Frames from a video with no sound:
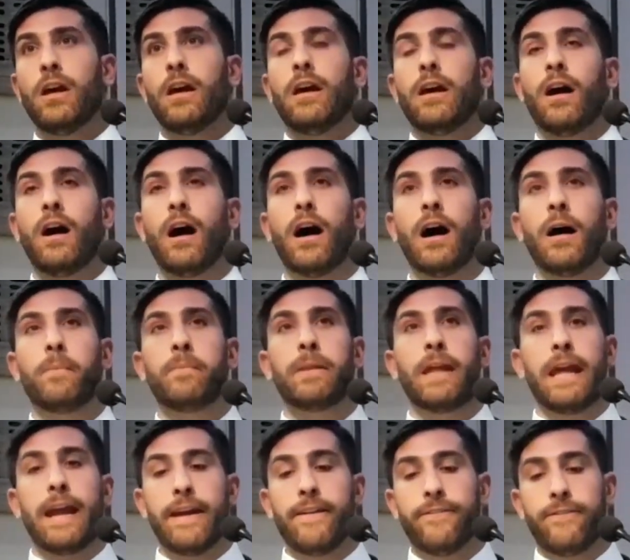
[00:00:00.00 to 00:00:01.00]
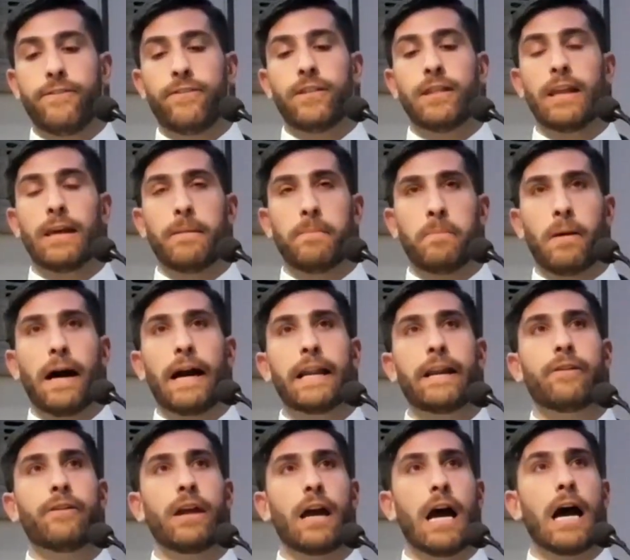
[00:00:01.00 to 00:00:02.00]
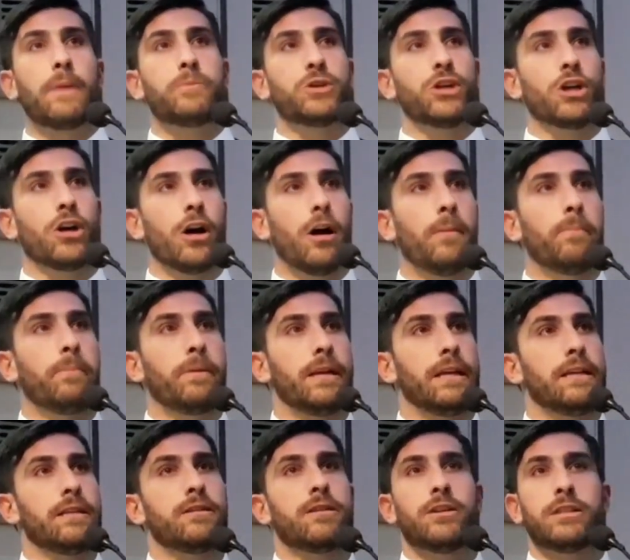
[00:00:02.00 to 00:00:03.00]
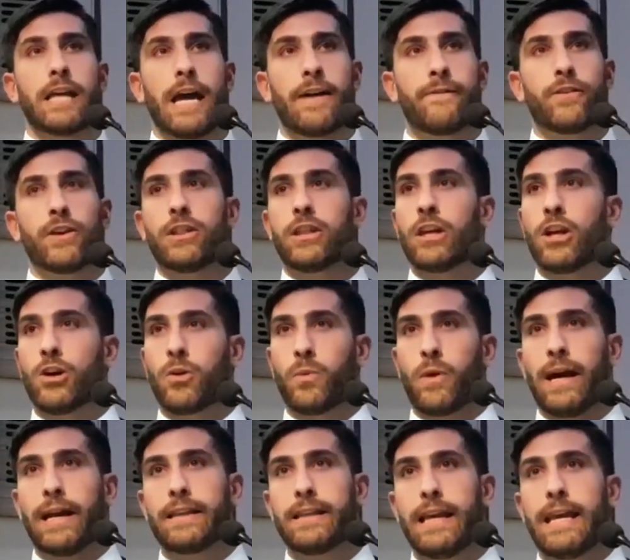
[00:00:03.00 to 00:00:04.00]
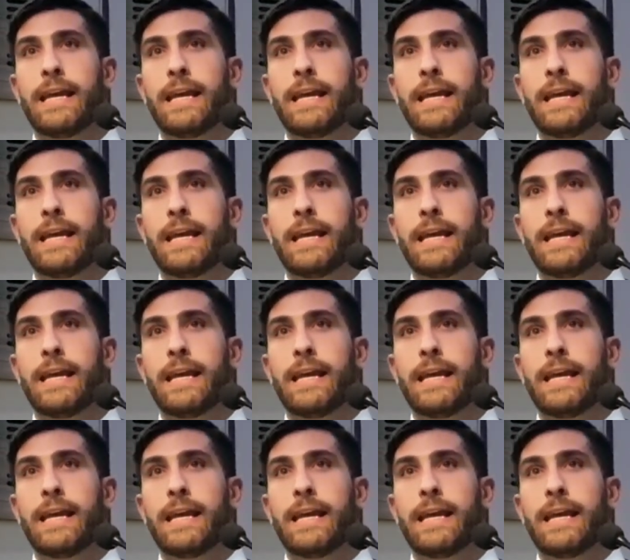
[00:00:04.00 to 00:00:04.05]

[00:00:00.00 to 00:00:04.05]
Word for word: Um, if the binary option company does everything correct,